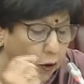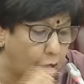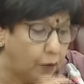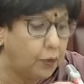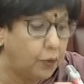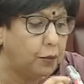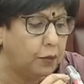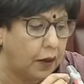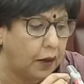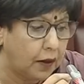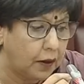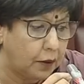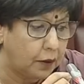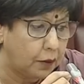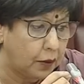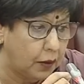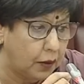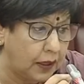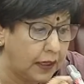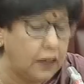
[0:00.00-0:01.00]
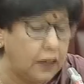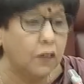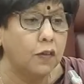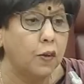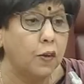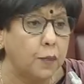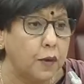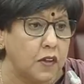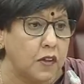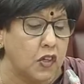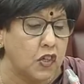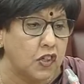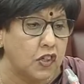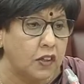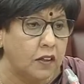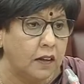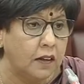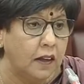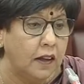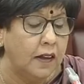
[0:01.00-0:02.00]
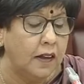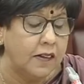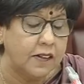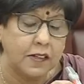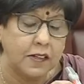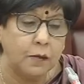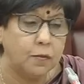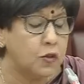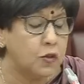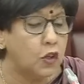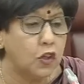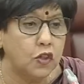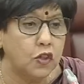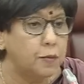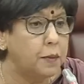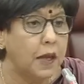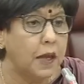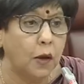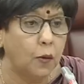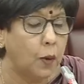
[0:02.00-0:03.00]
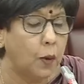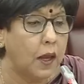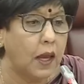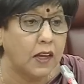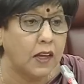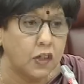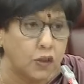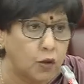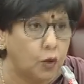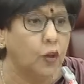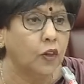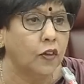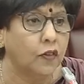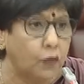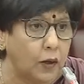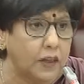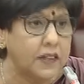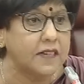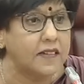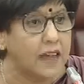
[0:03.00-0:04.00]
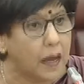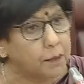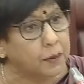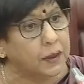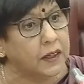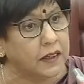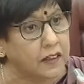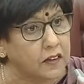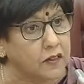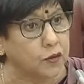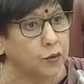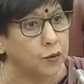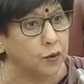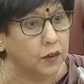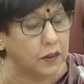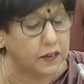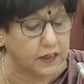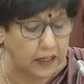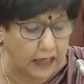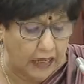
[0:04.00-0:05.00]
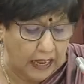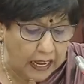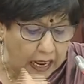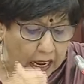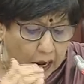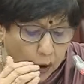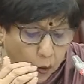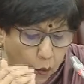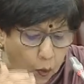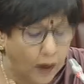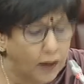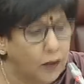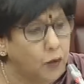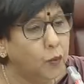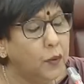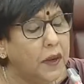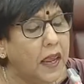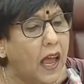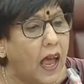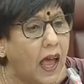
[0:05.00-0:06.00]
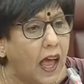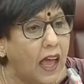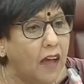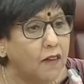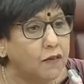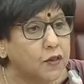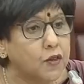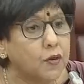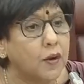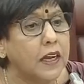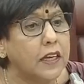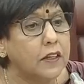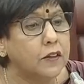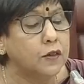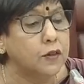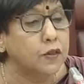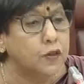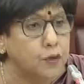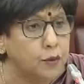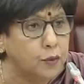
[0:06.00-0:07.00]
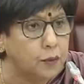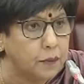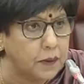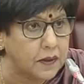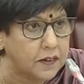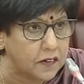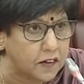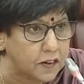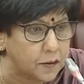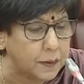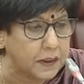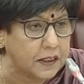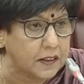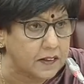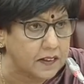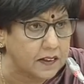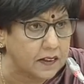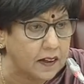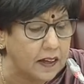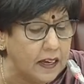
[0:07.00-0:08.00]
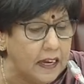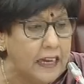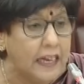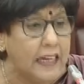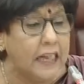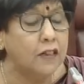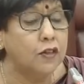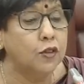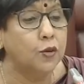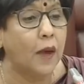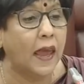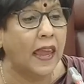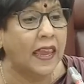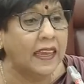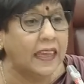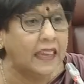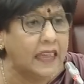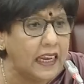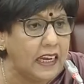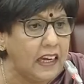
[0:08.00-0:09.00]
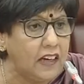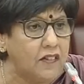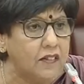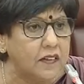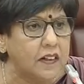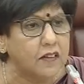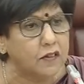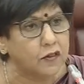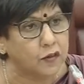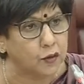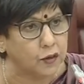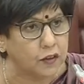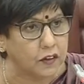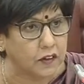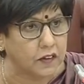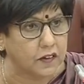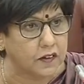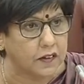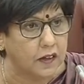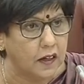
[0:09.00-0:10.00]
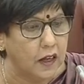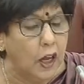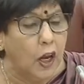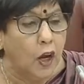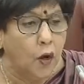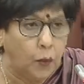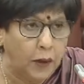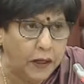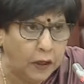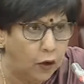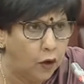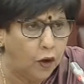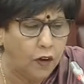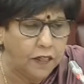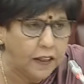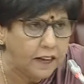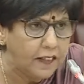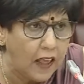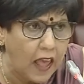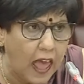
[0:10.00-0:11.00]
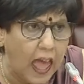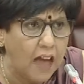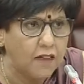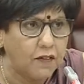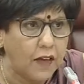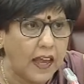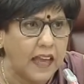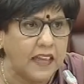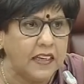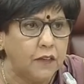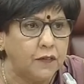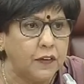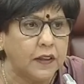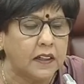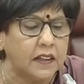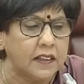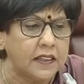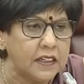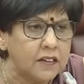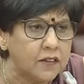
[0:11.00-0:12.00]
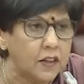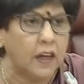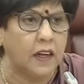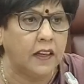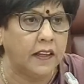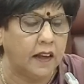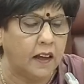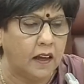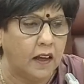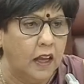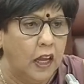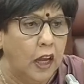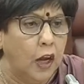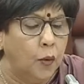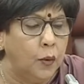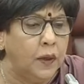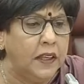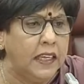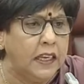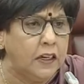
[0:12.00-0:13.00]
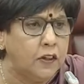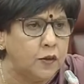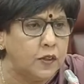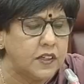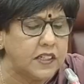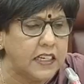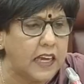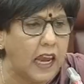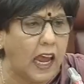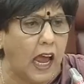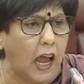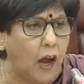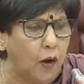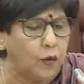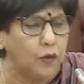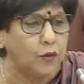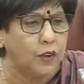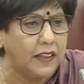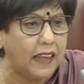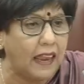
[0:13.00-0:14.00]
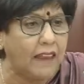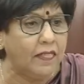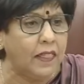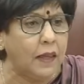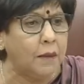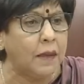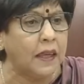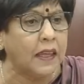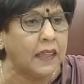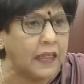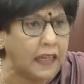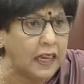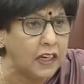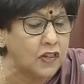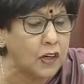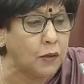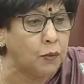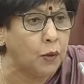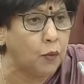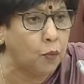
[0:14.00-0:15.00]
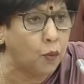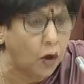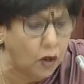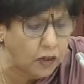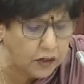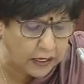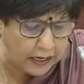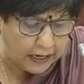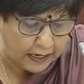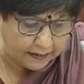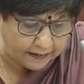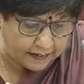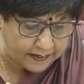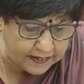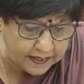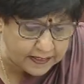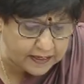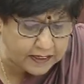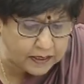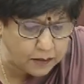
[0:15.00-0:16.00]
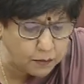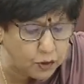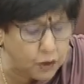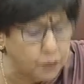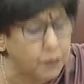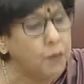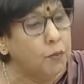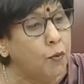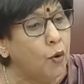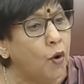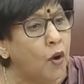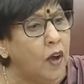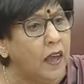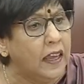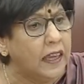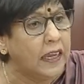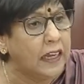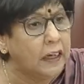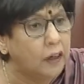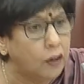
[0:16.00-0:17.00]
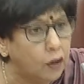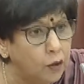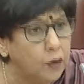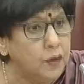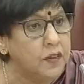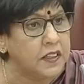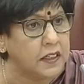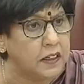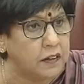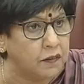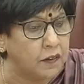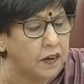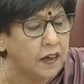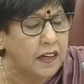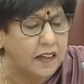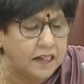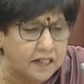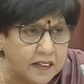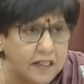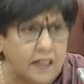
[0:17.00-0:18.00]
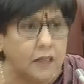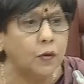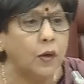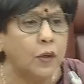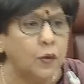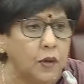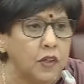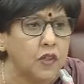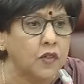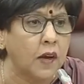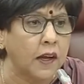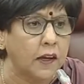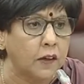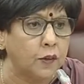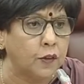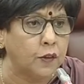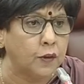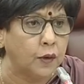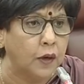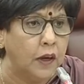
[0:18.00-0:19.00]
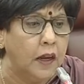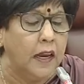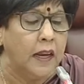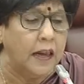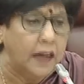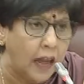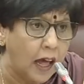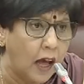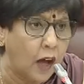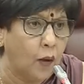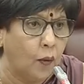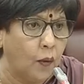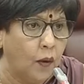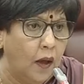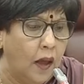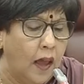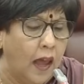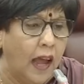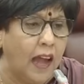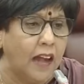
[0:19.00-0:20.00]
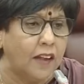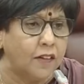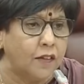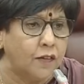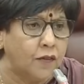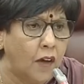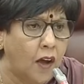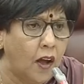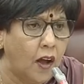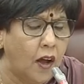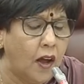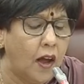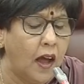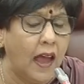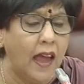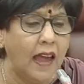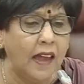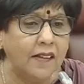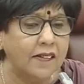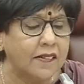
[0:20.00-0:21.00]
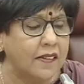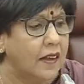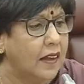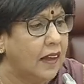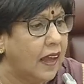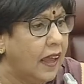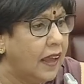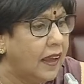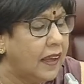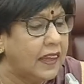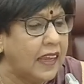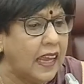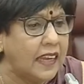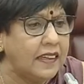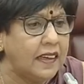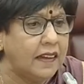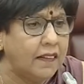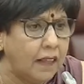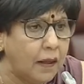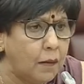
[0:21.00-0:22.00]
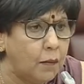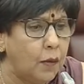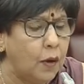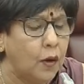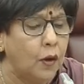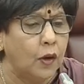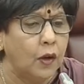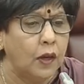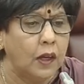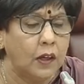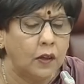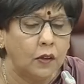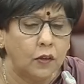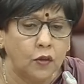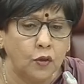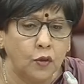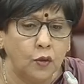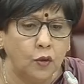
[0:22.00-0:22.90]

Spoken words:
the Honourable Leader of the Opposition seems not to be aware at all of what is happening in schools. What we have tried to do, Mr. Speaker, sir, is to engage these students. We know that they have had difficulties earlier. We need to see how to get them engaged, and we want the system to be more inclusive. This is what we are trying to do. Now, as far as getting them